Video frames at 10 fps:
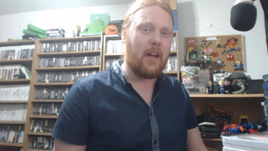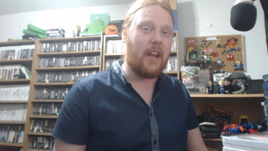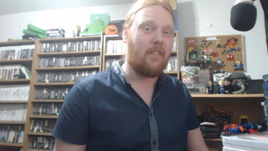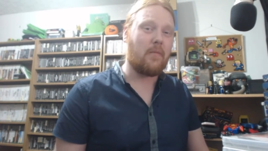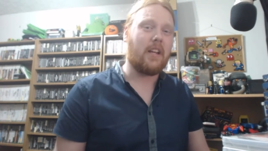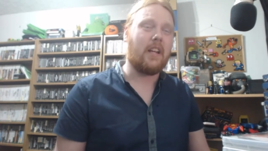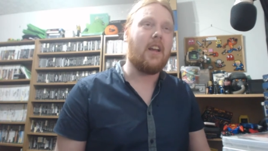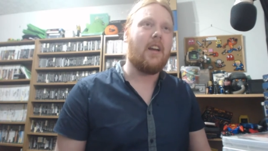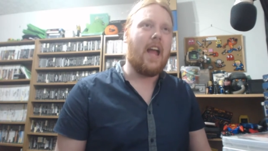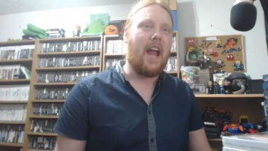out and everybody
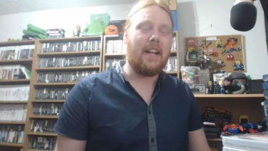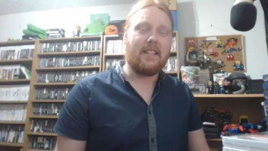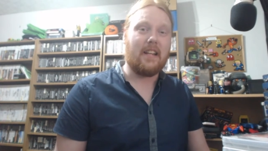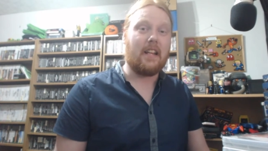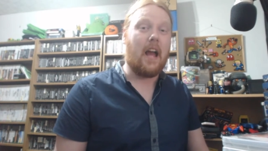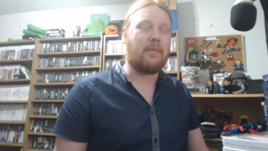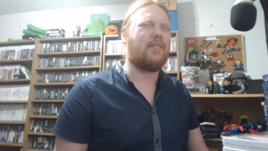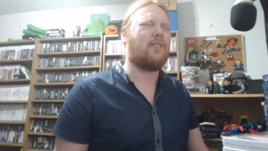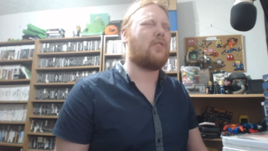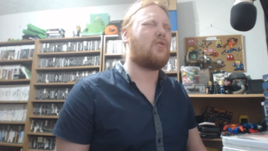hates and it
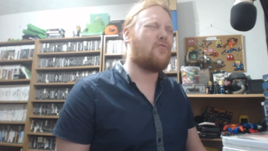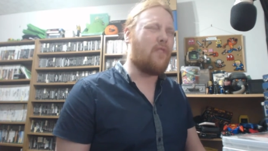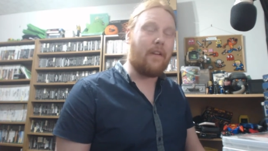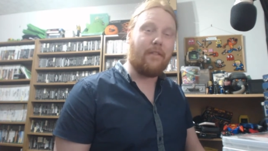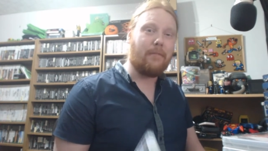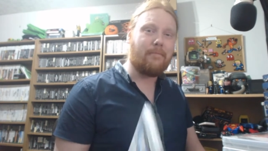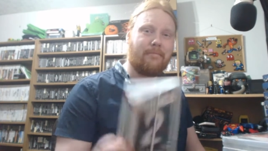absolutely looks dreadful.